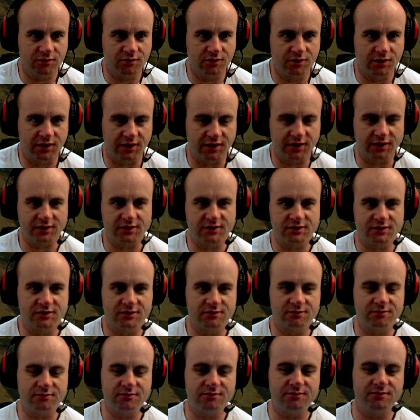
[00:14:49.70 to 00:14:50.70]
I guess
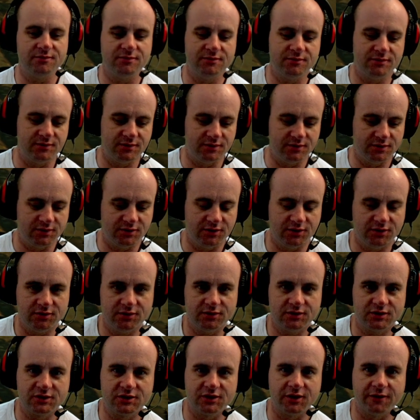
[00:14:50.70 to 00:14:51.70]

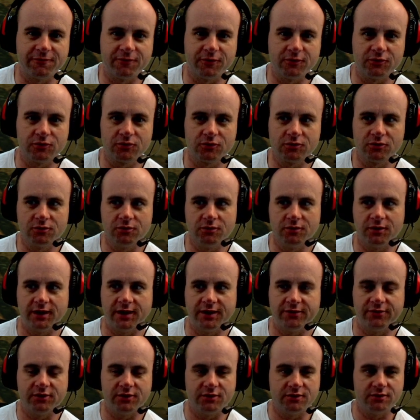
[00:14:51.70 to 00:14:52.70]
suffered through
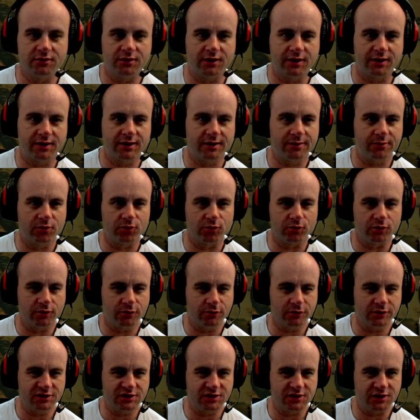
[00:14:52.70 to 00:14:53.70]
having, I can't remember, what
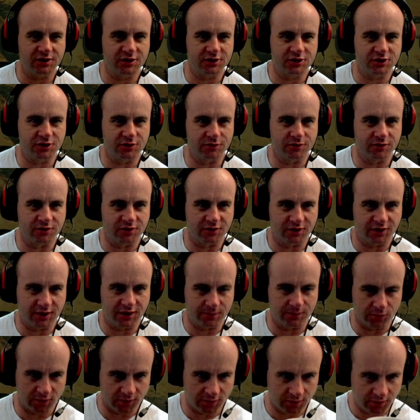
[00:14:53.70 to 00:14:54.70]
was the issue with the
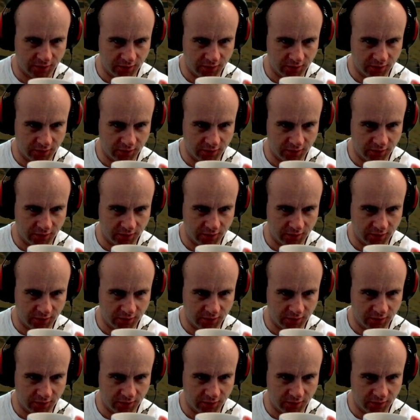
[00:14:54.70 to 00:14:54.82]
neighbor?